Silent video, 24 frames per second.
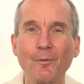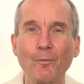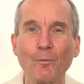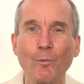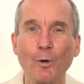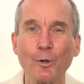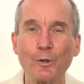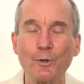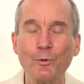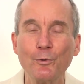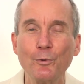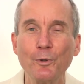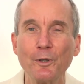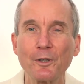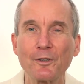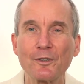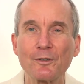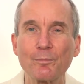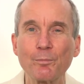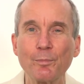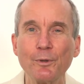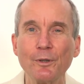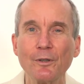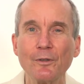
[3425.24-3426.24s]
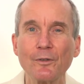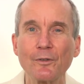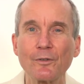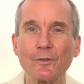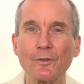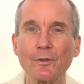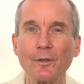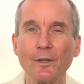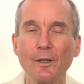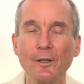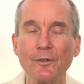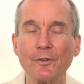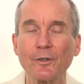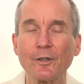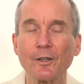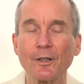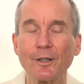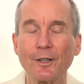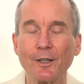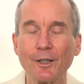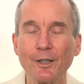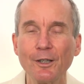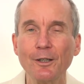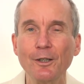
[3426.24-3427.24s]
What you experienced is a
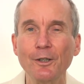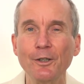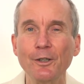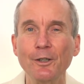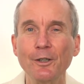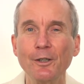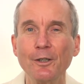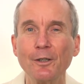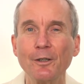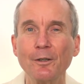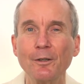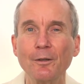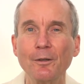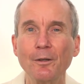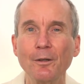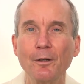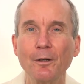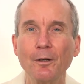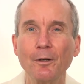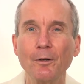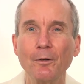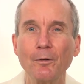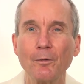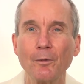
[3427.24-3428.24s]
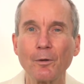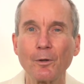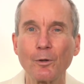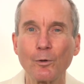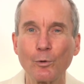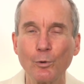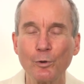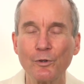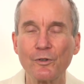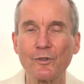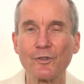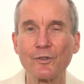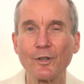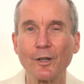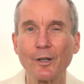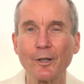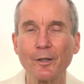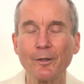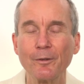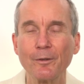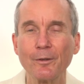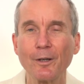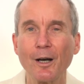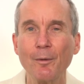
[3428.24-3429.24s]
really good
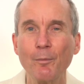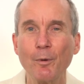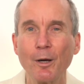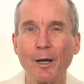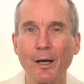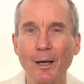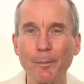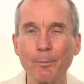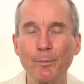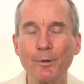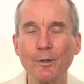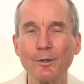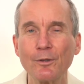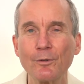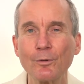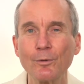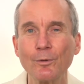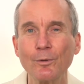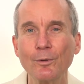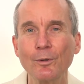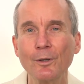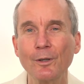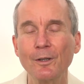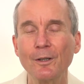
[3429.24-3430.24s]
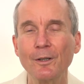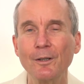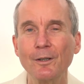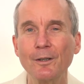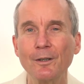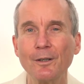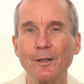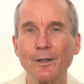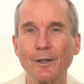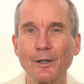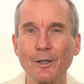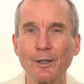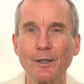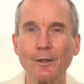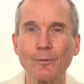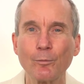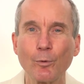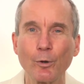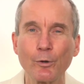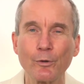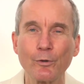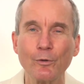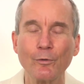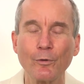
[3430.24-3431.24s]
sign. I'm happy to read
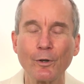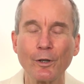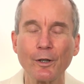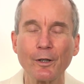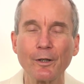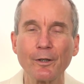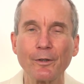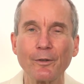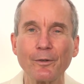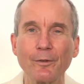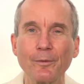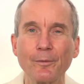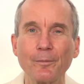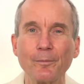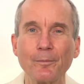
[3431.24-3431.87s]
what you write.